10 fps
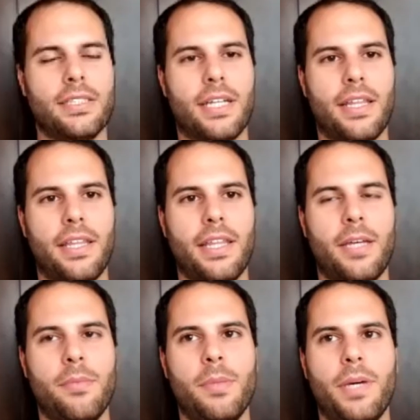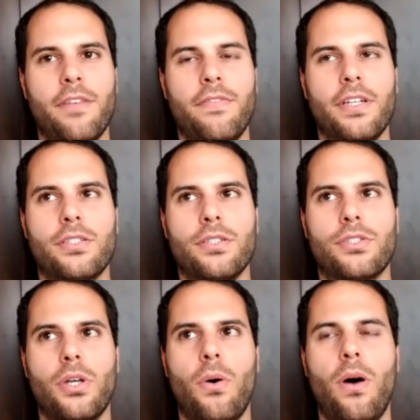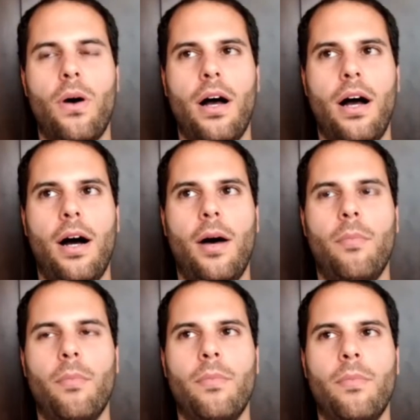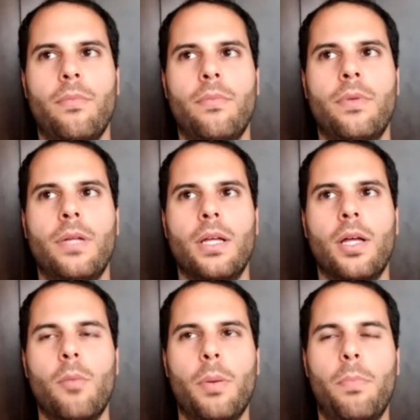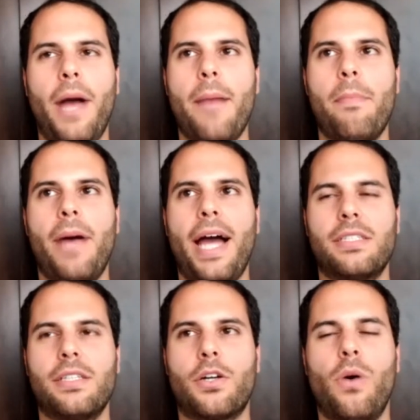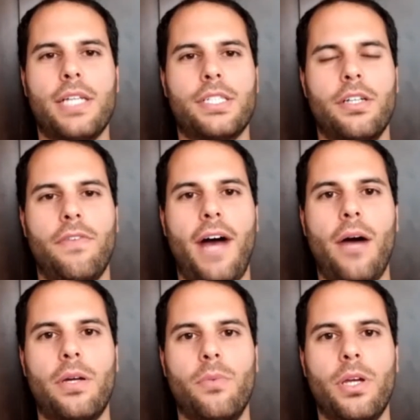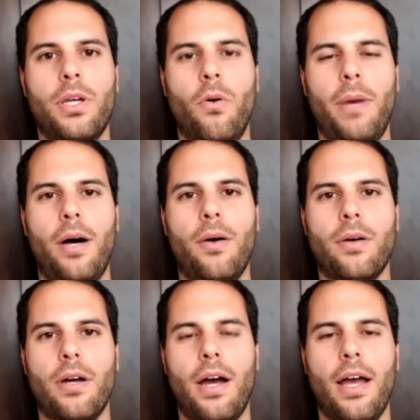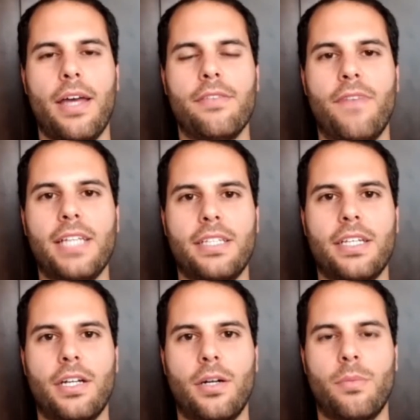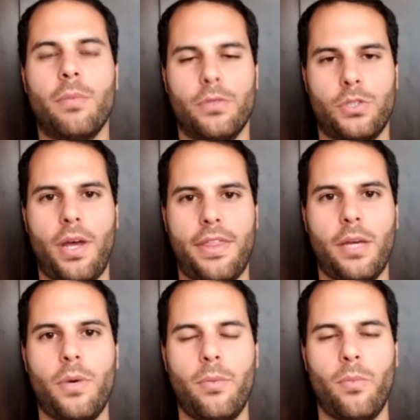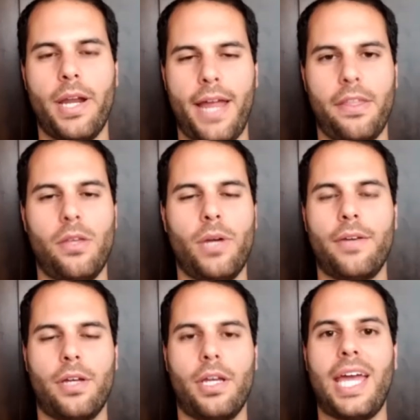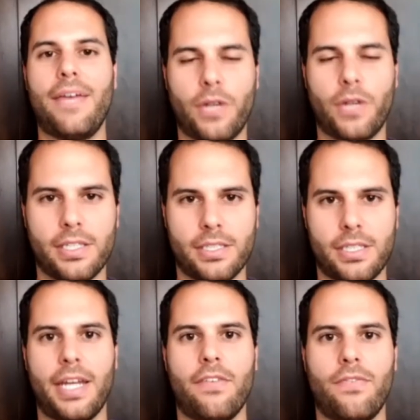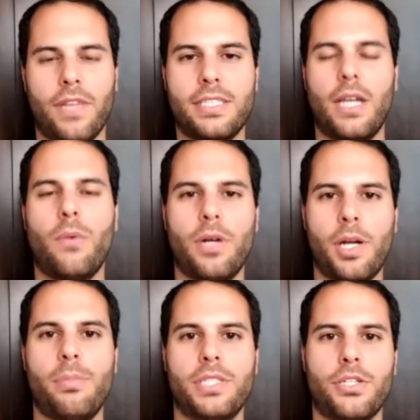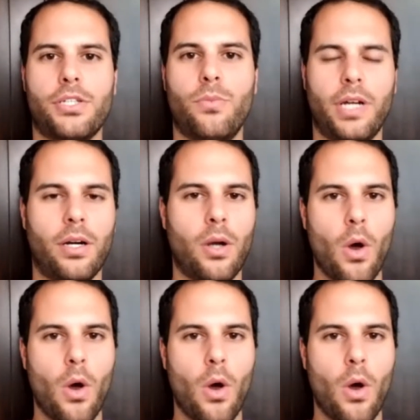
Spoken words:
I think that can be beneficial. So, but back to the question of how can we go about investing in our people. So I think when I think you gave great insight, if let's say we're at a position where